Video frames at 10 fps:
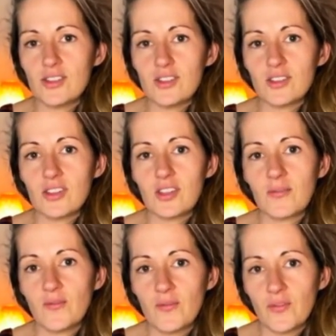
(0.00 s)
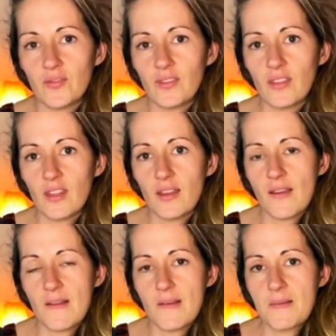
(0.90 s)

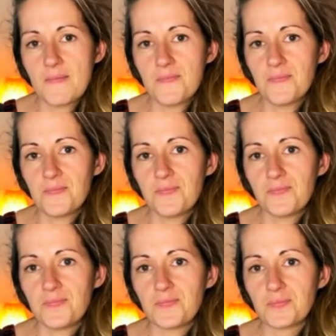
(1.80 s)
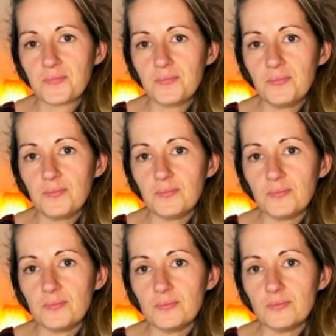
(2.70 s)

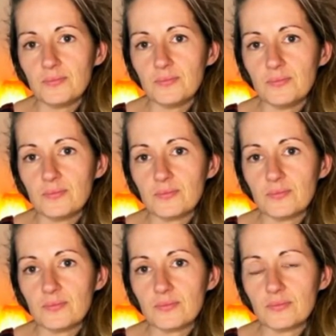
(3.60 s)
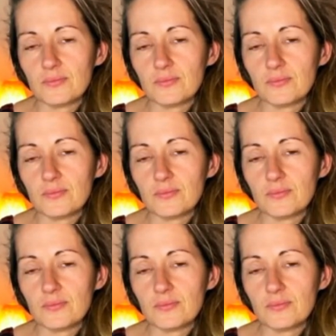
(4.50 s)
[no speech]